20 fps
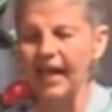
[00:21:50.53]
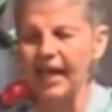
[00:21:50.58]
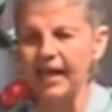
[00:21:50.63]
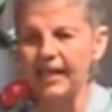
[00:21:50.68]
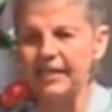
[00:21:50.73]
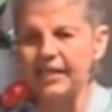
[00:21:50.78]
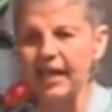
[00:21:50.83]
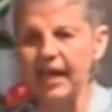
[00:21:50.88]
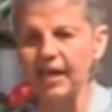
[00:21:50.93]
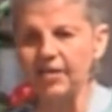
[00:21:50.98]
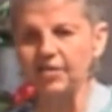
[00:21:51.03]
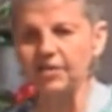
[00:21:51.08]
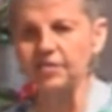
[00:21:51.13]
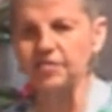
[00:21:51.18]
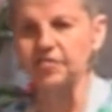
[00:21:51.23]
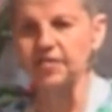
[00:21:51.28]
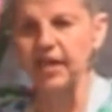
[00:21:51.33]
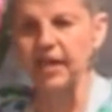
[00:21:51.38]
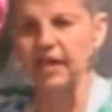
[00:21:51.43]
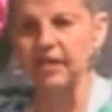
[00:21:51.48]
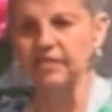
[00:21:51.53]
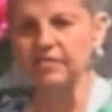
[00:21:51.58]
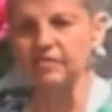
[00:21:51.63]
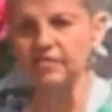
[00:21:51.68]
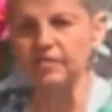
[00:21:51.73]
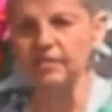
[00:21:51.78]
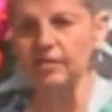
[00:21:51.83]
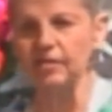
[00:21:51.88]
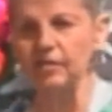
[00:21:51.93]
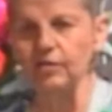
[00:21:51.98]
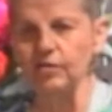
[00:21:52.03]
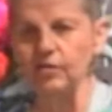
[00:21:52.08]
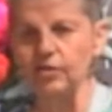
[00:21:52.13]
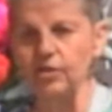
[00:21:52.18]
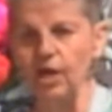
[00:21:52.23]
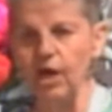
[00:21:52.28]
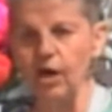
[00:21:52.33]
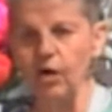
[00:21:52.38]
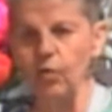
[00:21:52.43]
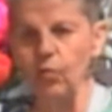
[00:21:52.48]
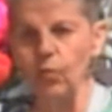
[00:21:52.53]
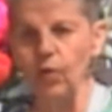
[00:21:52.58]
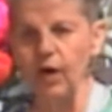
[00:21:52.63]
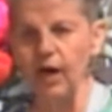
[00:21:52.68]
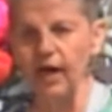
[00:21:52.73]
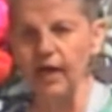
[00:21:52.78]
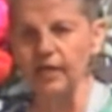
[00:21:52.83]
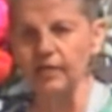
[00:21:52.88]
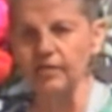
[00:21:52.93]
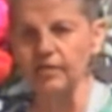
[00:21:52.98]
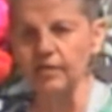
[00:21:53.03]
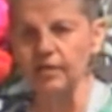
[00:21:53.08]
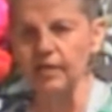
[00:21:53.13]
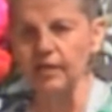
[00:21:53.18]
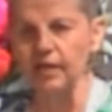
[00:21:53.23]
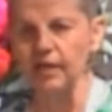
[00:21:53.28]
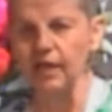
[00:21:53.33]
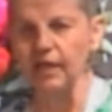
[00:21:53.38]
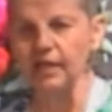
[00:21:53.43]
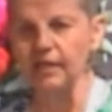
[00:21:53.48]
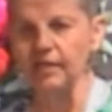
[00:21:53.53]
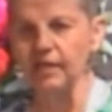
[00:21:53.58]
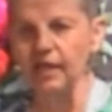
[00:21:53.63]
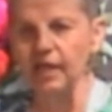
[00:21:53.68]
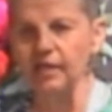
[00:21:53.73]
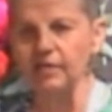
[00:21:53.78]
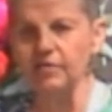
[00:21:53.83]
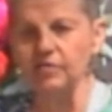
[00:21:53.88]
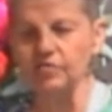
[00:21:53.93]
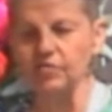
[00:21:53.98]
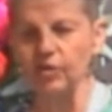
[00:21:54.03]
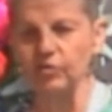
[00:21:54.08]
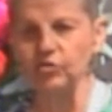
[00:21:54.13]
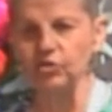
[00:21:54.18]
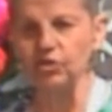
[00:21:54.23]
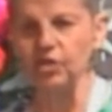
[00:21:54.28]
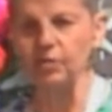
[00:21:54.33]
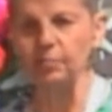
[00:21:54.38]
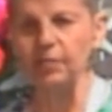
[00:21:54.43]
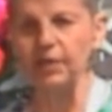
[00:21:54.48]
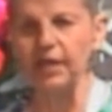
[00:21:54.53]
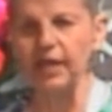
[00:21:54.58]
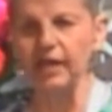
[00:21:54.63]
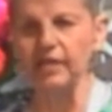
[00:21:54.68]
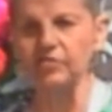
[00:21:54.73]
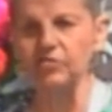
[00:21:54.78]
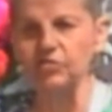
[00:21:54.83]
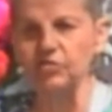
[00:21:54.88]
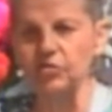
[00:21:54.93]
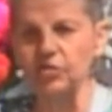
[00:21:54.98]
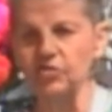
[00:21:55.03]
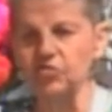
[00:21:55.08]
And Heather says, no, what? And so she begins to